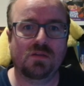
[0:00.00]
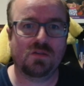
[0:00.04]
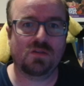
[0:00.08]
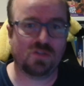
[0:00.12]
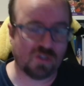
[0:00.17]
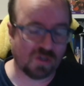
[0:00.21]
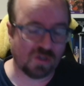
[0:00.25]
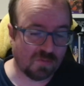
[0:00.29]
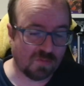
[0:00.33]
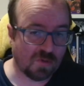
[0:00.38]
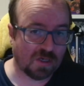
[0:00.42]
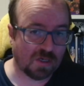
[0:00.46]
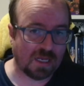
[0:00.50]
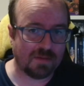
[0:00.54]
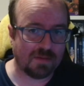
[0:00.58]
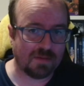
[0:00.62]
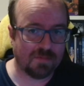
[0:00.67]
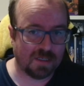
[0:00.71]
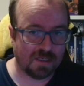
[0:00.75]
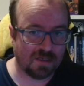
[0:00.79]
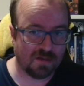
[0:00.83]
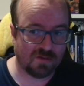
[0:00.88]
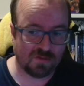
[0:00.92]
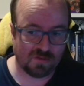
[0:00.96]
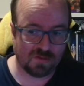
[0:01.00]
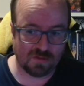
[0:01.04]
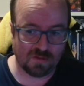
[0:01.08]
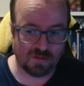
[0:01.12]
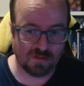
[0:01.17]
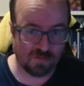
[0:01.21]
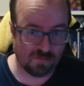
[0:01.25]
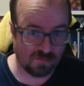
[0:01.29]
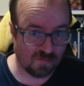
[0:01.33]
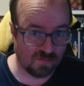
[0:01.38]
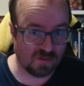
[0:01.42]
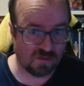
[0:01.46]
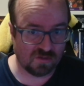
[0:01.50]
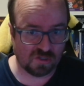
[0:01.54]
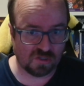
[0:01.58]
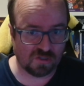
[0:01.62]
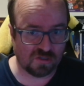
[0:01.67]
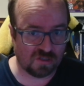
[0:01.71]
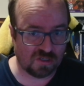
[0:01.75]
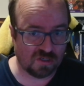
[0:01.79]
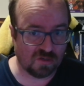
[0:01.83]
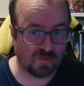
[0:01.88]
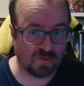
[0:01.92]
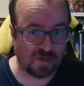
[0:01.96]
Someone came in to the
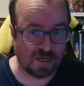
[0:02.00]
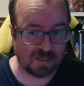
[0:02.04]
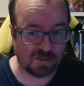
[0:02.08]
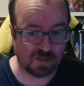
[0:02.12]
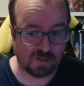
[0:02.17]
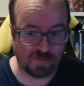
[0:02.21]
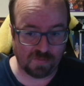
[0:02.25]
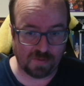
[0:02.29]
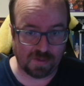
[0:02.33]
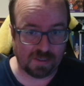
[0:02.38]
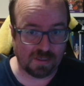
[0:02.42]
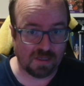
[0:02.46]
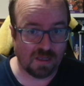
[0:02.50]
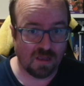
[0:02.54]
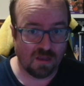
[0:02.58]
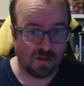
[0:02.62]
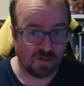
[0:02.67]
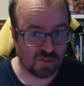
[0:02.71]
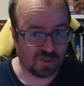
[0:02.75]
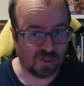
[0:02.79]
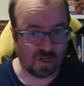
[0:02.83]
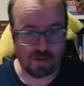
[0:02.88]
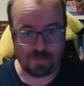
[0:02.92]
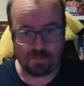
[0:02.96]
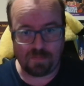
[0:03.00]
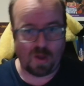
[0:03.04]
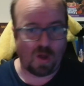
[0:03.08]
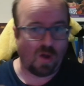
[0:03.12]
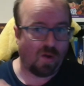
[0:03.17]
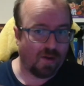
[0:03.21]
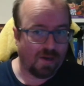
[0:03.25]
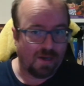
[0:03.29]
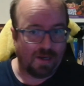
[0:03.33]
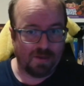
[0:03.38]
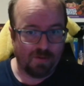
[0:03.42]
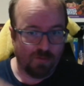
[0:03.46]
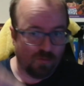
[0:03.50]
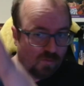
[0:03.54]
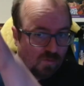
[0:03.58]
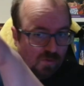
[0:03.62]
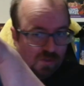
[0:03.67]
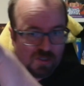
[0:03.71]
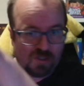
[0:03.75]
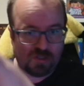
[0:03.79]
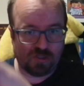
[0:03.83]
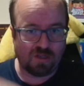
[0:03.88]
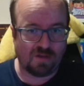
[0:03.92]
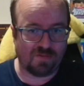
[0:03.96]
till next to me, started piling all
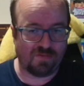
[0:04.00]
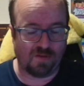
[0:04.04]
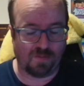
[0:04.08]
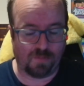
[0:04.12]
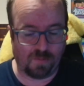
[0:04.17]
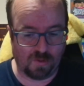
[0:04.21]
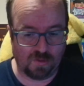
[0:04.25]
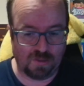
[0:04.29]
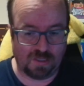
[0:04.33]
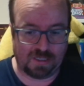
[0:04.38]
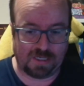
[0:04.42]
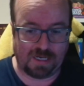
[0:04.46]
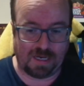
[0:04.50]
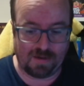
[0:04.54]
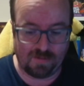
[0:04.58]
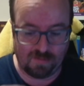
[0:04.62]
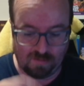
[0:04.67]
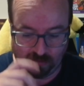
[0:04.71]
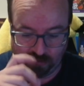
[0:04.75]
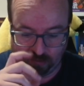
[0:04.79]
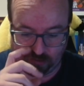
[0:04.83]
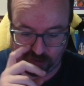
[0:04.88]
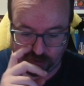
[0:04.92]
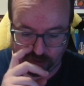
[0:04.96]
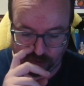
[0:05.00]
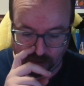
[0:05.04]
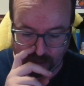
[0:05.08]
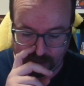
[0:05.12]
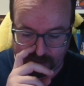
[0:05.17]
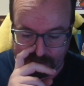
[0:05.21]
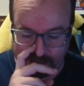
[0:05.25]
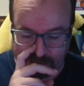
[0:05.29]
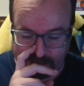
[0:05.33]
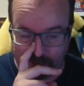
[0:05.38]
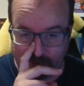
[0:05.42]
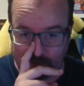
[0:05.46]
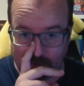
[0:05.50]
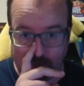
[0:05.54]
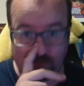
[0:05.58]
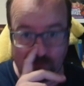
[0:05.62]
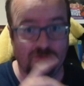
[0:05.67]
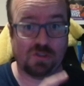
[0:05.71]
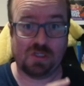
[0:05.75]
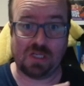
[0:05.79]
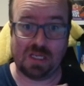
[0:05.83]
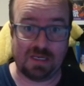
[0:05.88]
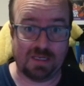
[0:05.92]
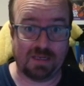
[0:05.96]
this stuff up on the counter to trade in, and they were
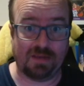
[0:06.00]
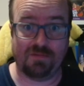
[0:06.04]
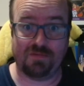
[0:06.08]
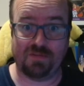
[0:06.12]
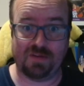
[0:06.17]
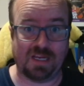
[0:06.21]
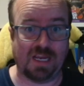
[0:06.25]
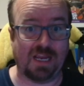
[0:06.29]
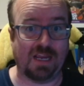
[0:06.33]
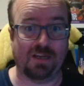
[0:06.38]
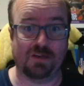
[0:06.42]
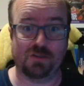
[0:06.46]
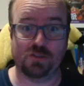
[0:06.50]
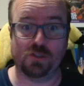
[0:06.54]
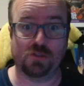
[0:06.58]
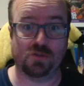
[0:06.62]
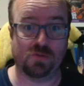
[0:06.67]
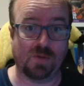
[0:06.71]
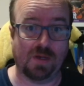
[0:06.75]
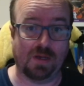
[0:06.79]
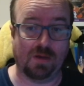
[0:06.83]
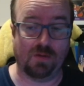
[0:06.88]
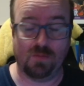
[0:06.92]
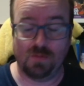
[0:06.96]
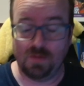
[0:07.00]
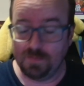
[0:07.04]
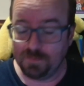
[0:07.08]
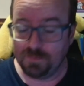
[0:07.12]
selling it for cash as well.